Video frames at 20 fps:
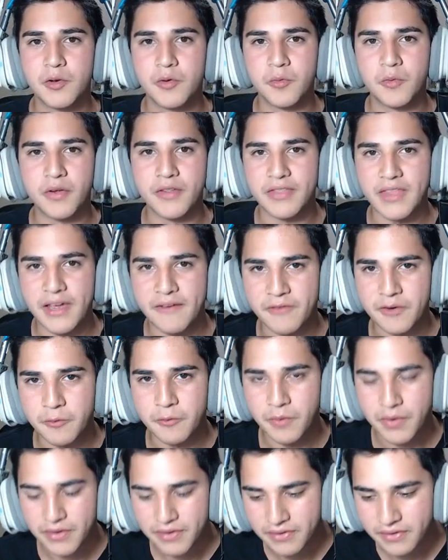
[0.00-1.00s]
with
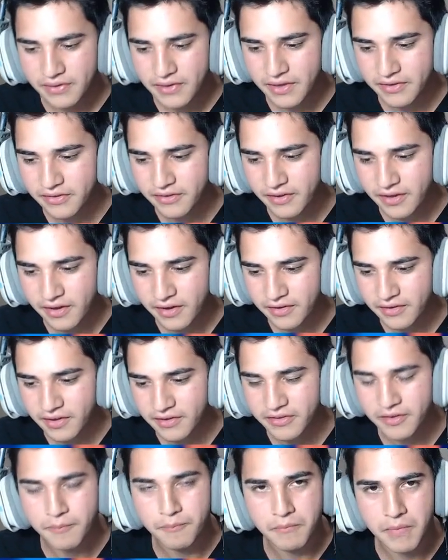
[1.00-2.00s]
everyone that's a,
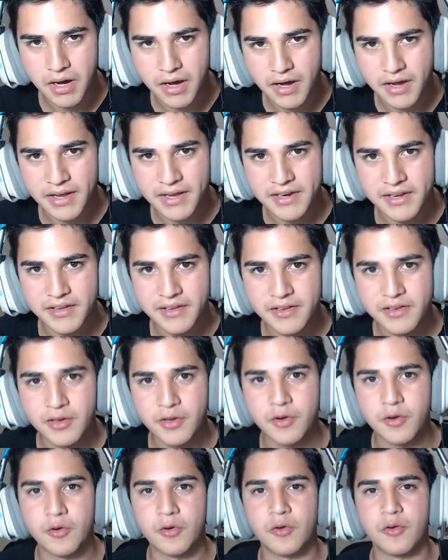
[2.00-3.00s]
that's a mod
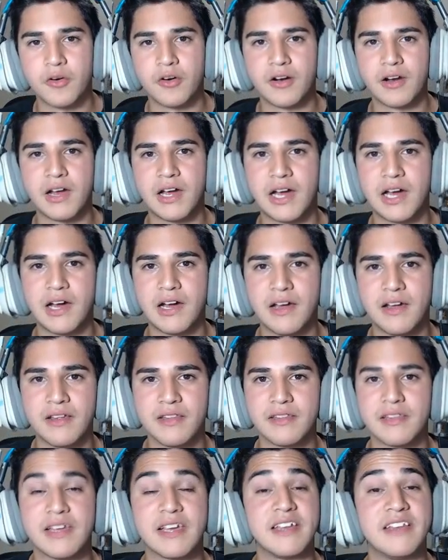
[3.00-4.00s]
or uh,
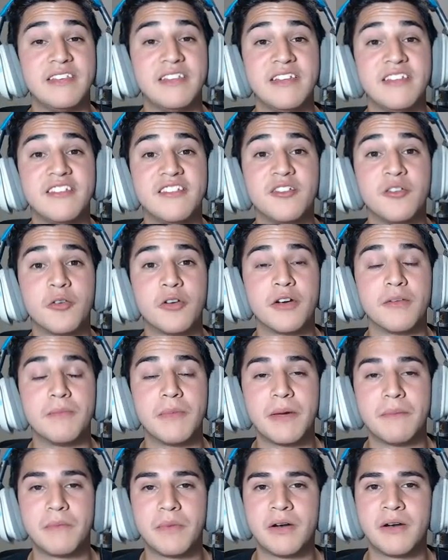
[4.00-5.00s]
like a Discord
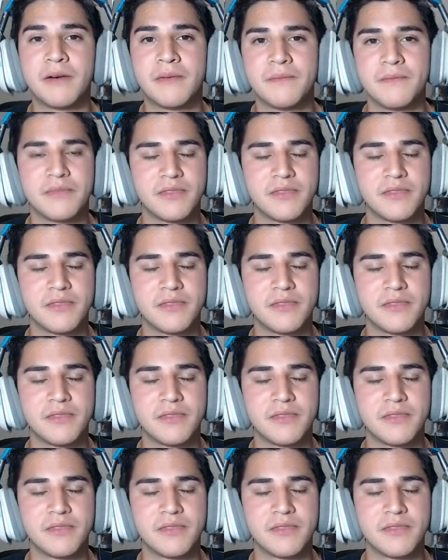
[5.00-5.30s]
member.